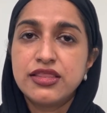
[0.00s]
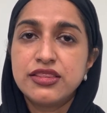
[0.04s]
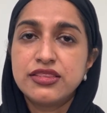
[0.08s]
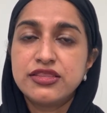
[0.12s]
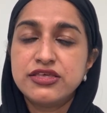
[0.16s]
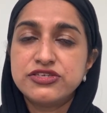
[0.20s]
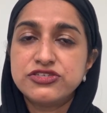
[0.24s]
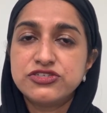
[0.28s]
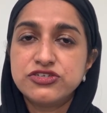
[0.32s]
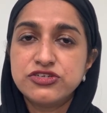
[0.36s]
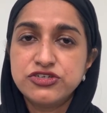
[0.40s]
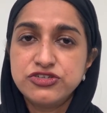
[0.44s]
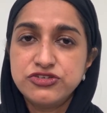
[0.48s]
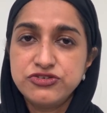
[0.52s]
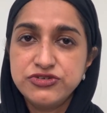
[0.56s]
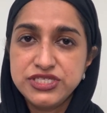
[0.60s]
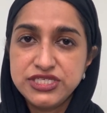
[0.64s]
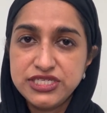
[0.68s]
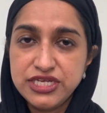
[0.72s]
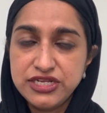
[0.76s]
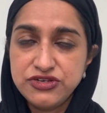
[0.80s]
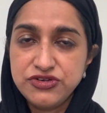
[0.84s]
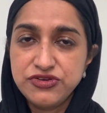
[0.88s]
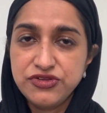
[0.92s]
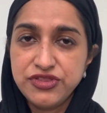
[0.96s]
The surgery
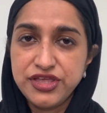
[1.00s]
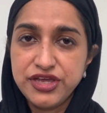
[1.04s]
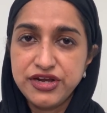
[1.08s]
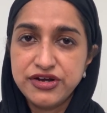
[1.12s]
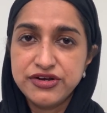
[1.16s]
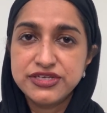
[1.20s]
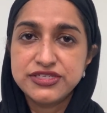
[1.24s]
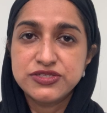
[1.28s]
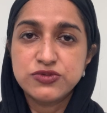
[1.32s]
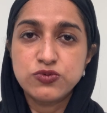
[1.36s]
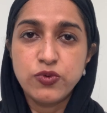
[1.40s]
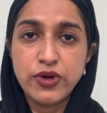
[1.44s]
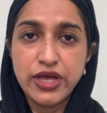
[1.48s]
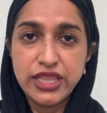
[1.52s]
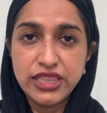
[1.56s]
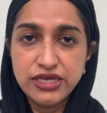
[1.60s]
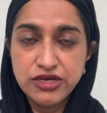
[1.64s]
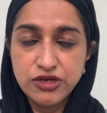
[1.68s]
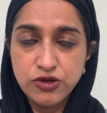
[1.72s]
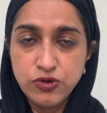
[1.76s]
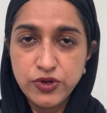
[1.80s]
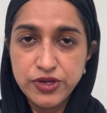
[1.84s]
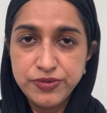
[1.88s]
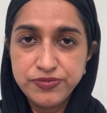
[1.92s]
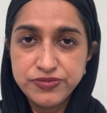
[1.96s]
center there is well
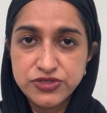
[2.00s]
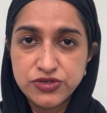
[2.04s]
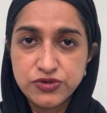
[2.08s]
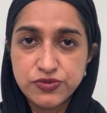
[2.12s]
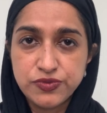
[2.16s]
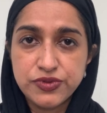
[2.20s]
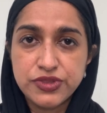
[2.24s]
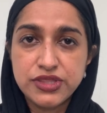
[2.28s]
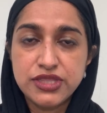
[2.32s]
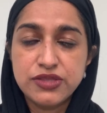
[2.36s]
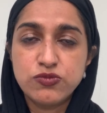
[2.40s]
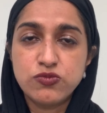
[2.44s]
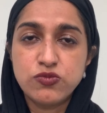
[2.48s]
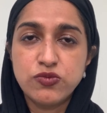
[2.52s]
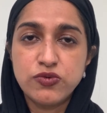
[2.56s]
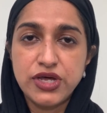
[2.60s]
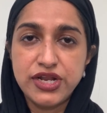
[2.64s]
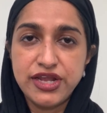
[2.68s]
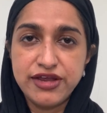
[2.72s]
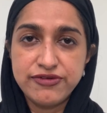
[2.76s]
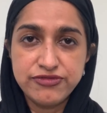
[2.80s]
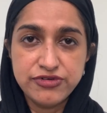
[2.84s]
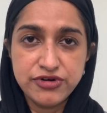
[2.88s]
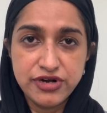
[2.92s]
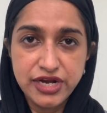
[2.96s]
equipped with
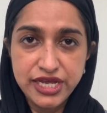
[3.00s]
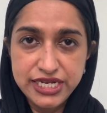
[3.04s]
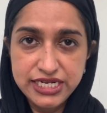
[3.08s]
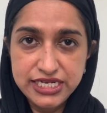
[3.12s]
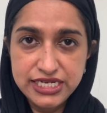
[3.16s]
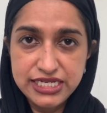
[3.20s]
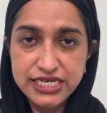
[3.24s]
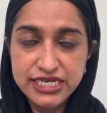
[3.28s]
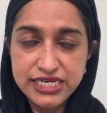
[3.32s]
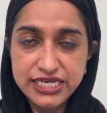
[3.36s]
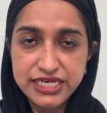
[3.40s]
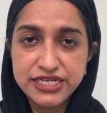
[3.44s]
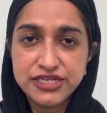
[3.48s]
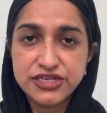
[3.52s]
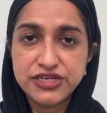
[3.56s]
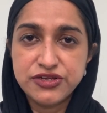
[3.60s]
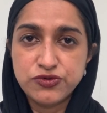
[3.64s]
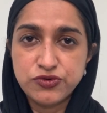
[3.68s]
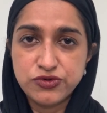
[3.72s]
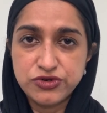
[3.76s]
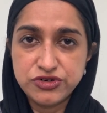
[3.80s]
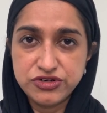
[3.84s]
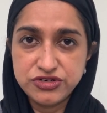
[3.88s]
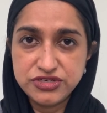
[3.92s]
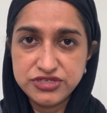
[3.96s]
whatever I need in
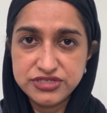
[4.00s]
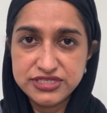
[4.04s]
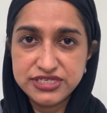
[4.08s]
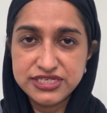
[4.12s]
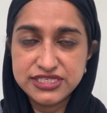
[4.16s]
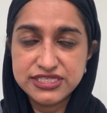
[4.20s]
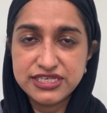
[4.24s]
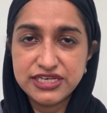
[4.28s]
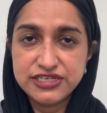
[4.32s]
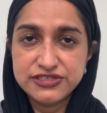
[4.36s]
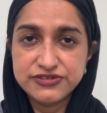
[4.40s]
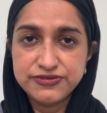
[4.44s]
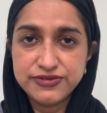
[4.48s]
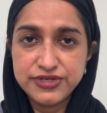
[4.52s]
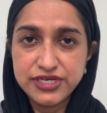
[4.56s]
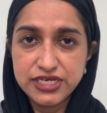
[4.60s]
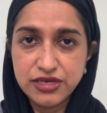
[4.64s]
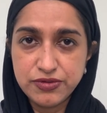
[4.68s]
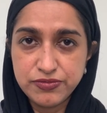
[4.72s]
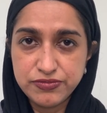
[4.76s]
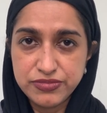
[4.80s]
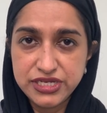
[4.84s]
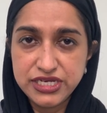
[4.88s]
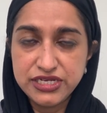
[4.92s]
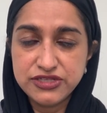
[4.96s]
order to successfully
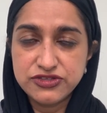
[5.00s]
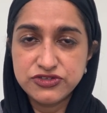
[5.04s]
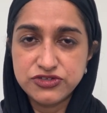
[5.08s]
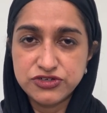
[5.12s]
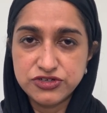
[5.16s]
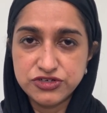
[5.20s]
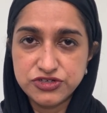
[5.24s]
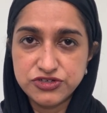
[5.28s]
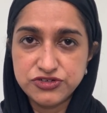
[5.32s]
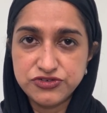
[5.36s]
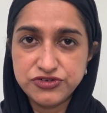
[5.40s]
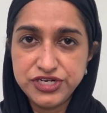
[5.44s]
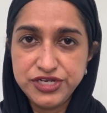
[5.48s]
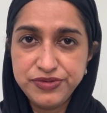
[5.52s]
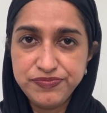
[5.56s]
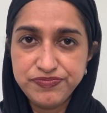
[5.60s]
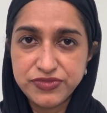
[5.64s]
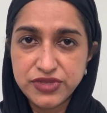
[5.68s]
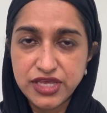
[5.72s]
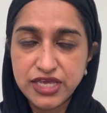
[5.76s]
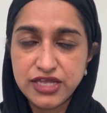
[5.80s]
complete surgery,